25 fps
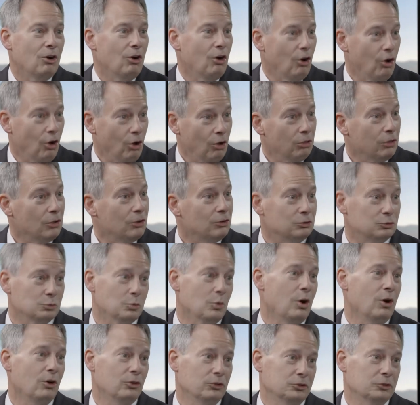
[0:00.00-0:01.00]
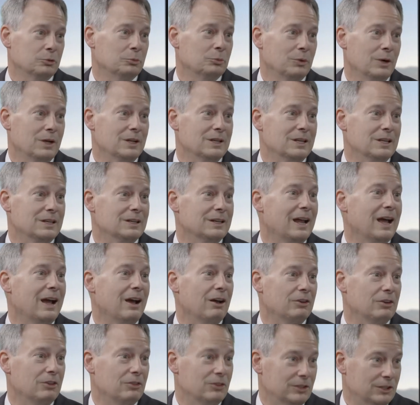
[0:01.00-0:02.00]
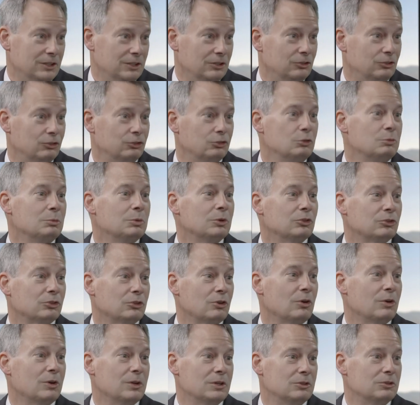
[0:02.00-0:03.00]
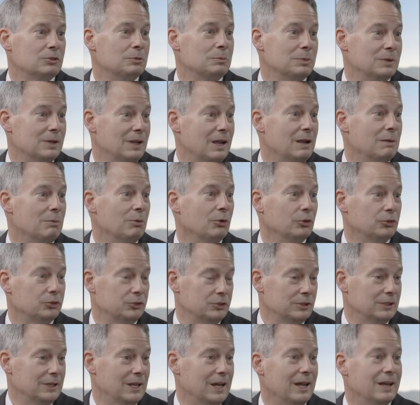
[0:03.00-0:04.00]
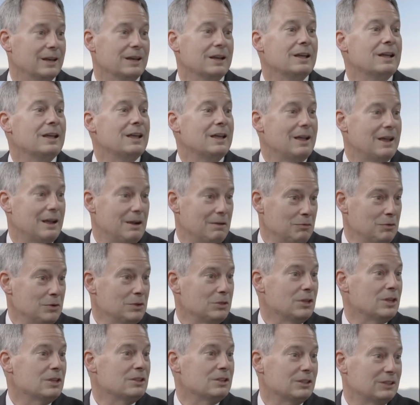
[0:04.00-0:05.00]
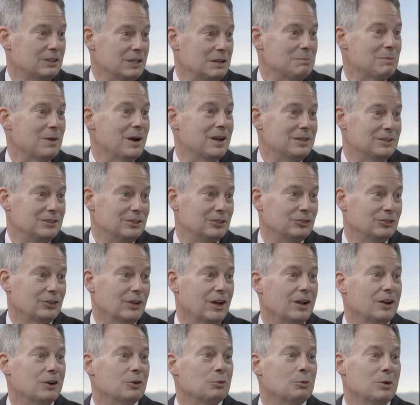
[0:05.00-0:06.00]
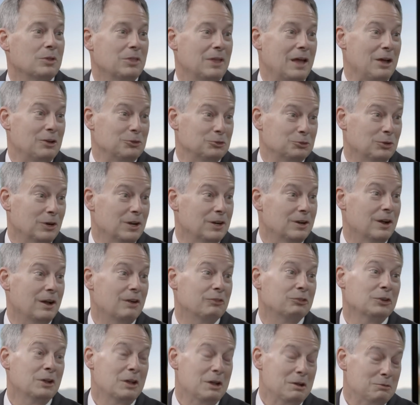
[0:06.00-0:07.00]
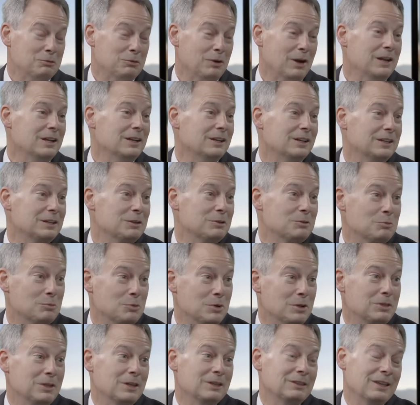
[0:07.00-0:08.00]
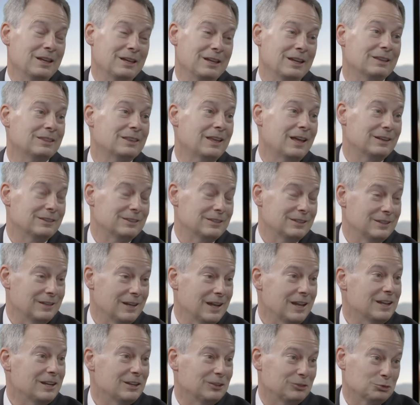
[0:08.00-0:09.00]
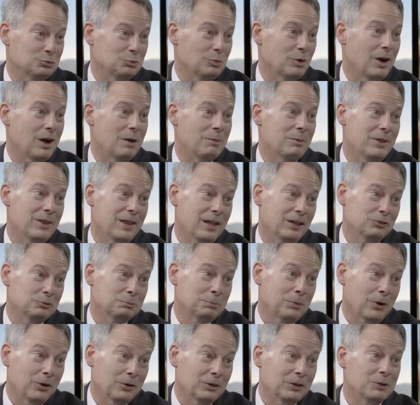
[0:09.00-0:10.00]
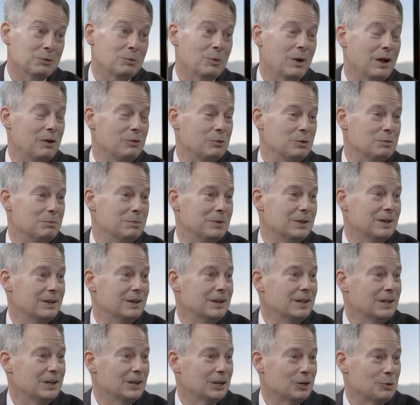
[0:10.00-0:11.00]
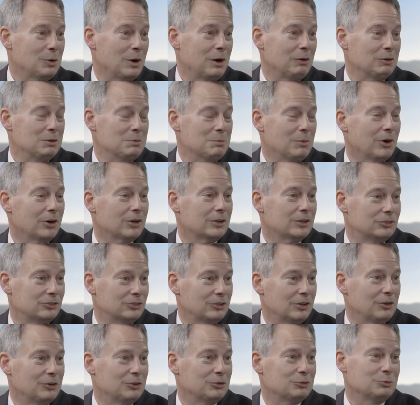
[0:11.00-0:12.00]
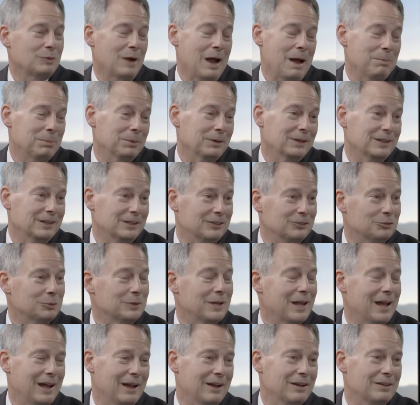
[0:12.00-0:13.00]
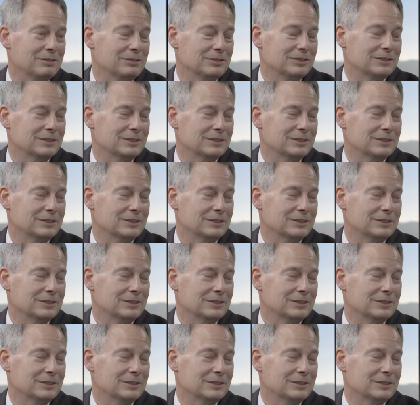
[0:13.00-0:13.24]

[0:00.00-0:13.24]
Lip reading: All those walls are breaking down, and the consumer is going to be able to get everything that they might desire without trade-offs. Frankly, we think they get that today at Schwab, and that's partly why we've been acquiring market share as rapidly as we have.